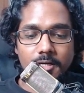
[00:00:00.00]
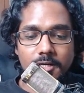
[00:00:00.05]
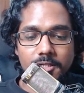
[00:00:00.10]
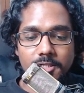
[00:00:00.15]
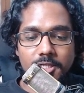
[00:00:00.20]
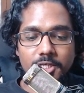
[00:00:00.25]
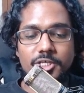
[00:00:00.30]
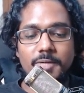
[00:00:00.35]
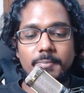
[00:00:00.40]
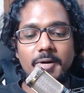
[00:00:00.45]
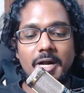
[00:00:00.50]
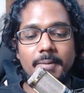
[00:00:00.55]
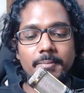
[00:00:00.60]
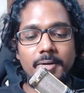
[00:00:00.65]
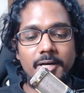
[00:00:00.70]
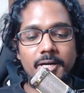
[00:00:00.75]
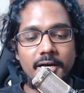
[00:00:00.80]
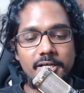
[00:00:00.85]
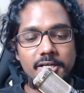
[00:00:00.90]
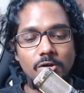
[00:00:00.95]
Such a
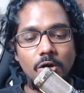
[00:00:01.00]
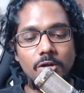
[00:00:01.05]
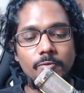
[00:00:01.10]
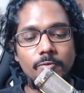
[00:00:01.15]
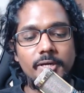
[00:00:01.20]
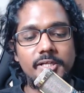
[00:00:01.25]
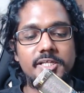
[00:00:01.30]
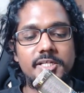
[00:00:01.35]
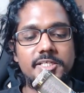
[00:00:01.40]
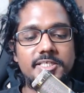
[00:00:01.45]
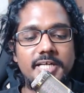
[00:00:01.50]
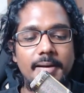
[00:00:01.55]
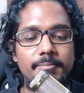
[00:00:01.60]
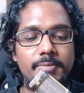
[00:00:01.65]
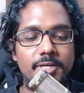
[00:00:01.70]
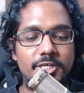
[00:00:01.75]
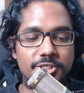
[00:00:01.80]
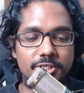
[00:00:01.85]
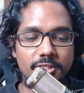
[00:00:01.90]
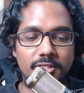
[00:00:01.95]
Brahmana is always
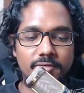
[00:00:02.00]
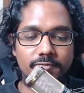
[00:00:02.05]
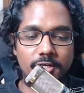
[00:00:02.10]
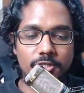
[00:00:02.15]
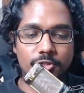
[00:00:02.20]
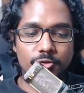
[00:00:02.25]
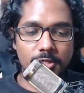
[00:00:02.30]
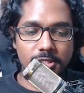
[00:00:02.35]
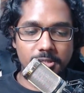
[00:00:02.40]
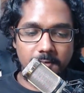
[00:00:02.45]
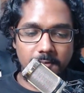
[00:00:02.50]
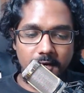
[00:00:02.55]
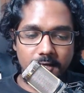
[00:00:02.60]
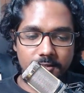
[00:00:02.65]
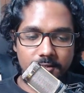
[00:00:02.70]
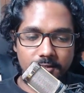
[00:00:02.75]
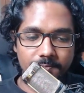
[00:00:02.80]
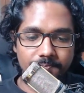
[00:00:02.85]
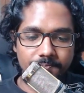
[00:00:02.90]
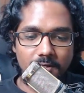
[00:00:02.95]
established in the virtuous
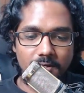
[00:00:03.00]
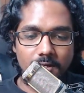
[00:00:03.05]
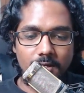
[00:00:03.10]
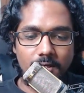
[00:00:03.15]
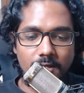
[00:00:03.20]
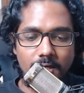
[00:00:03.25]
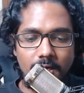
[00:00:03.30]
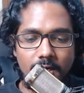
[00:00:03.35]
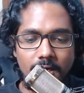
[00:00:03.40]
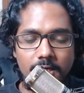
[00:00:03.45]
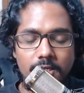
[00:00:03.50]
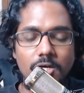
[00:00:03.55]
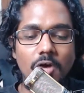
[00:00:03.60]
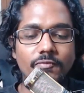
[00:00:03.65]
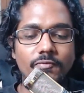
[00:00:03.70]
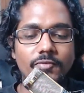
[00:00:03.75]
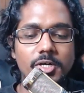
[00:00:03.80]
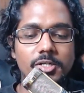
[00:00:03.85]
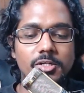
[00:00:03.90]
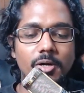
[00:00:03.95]
path. He
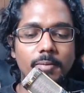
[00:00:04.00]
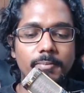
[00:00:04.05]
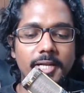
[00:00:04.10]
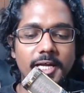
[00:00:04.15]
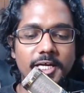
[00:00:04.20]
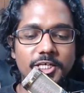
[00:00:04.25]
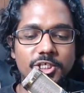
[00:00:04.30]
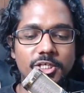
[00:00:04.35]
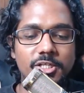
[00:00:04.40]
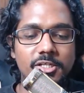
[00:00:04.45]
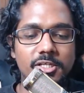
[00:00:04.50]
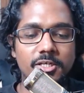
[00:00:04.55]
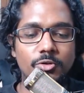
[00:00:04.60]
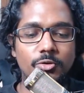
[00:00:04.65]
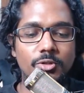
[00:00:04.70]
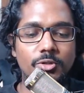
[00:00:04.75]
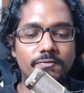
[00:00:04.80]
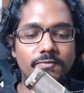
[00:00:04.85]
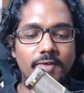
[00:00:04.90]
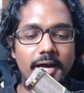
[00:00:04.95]
offers oblations into
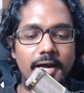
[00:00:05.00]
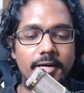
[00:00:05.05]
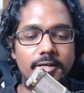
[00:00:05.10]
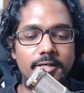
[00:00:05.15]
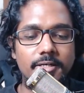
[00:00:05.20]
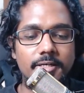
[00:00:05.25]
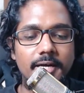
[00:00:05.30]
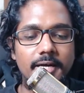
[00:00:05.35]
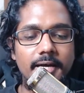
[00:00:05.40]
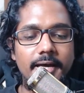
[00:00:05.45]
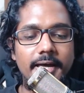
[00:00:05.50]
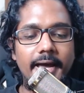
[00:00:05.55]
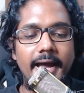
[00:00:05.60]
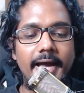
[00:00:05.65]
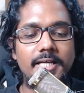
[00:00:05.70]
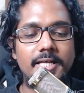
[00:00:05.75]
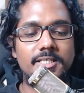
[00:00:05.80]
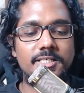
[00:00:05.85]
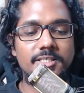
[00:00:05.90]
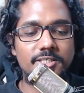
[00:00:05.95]
the fire
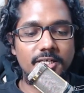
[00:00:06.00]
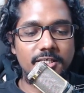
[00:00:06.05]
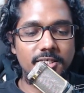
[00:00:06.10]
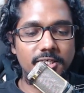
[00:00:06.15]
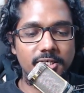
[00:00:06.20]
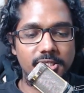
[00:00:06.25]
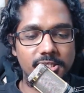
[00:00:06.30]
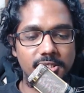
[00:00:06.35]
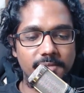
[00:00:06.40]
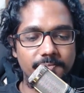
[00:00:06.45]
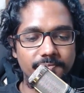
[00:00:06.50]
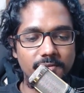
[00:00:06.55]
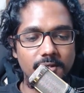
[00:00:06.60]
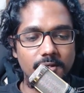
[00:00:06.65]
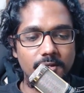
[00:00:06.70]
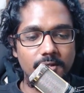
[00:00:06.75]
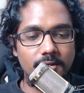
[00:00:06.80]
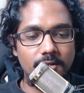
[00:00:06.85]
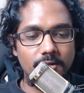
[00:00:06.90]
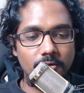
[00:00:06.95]
and studies.
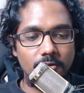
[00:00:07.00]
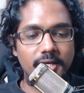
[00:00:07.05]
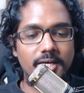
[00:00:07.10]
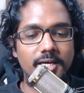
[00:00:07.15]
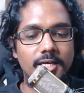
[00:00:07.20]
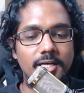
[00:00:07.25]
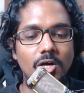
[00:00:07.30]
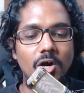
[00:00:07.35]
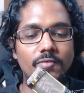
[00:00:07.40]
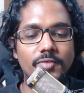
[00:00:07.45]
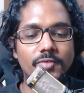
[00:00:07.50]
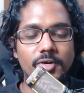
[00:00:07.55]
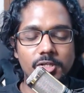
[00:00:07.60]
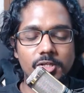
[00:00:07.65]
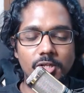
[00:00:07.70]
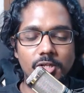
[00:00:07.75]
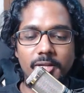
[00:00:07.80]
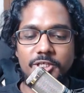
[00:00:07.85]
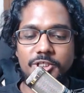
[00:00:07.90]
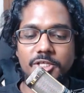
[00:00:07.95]
Okay, he offers
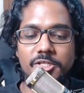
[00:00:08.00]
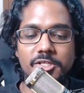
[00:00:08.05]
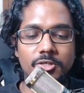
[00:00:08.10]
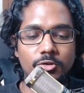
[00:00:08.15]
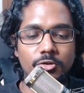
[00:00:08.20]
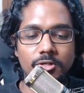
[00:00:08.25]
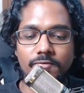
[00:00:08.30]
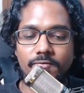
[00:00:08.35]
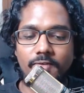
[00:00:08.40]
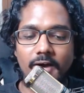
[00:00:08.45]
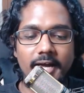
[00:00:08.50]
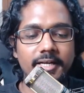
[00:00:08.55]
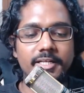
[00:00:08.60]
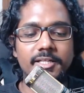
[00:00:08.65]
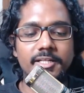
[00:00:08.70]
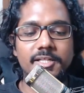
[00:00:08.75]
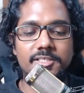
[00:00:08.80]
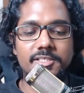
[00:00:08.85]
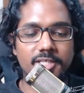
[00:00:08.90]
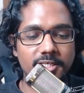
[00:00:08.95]
oblations into the fire
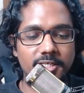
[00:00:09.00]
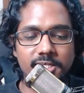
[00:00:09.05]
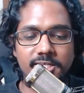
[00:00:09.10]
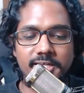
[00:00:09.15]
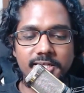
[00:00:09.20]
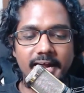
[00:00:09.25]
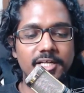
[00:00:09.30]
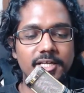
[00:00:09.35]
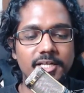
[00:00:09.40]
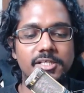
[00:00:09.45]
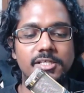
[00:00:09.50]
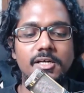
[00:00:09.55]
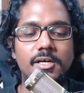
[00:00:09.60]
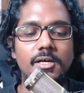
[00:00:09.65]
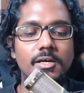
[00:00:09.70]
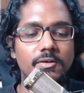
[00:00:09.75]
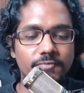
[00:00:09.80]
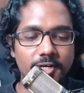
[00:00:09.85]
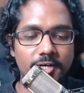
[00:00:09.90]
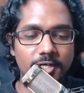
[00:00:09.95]
and studies and is
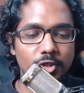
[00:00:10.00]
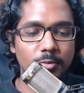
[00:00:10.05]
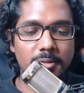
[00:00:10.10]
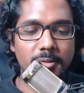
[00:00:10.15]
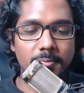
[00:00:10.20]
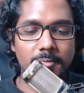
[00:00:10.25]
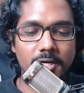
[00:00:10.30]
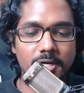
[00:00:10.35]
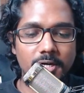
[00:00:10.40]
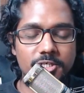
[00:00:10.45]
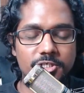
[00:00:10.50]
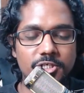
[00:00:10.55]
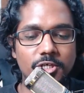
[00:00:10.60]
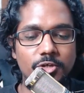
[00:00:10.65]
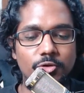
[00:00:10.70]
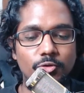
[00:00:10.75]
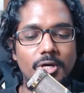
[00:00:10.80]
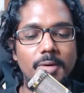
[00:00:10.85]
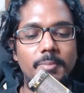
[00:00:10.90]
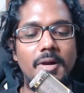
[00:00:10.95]
fit to be merged
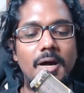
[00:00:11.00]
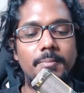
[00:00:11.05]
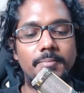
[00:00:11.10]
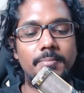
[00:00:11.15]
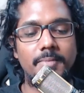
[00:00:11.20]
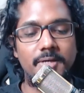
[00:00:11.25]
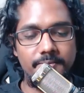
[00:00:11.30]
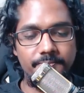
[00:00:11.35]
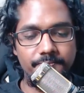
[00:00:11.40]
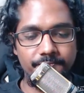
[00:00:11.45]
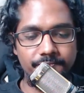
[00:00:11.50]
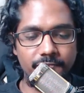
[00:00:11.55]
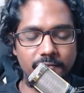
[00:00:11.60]
into the Brahman.